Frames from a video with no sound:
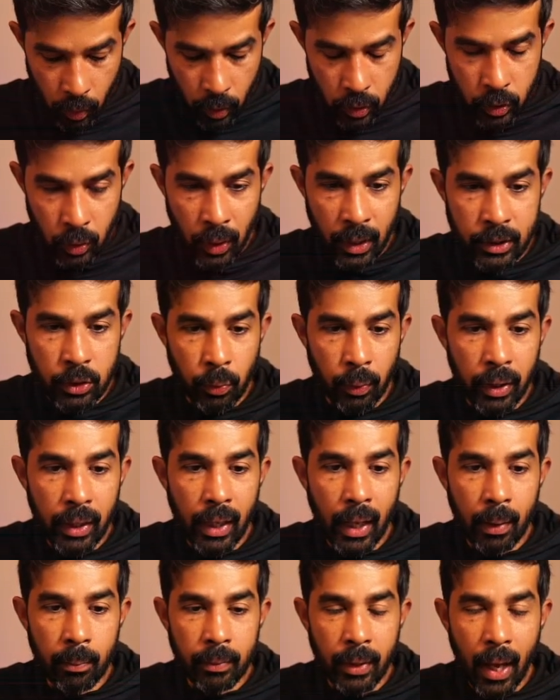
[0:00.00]
So let's
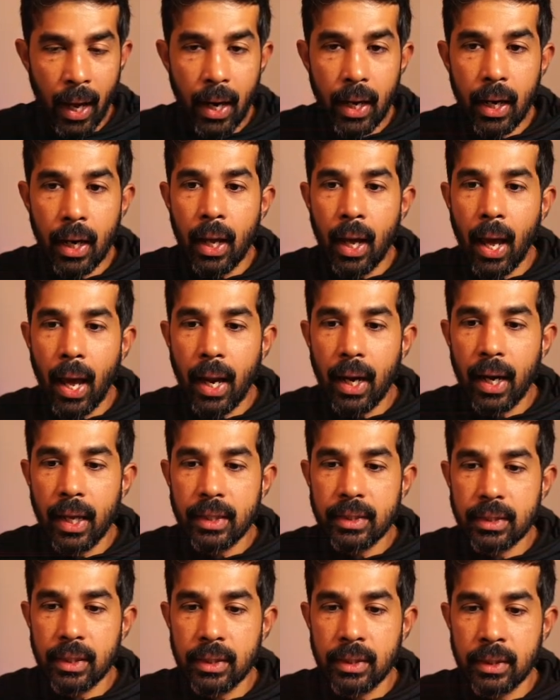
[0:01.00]
rename that and
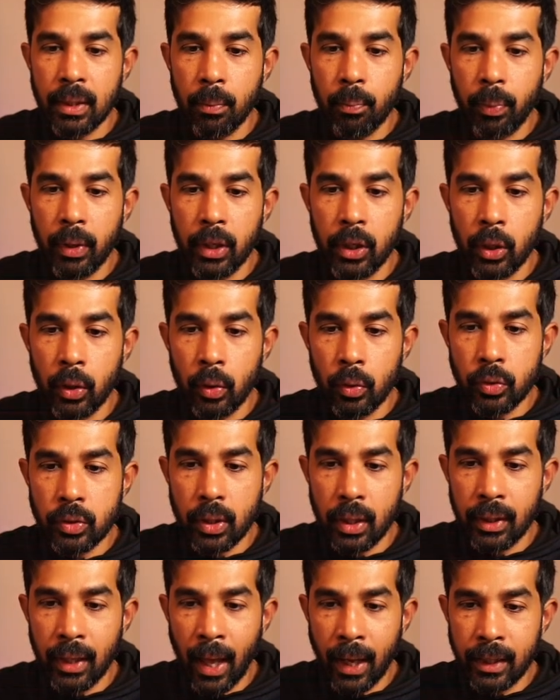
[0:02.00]
let's simply use
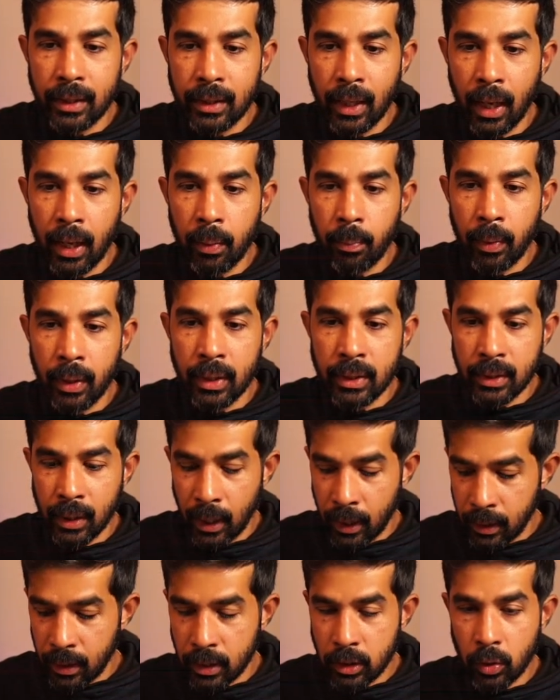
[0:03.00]
that type inside this.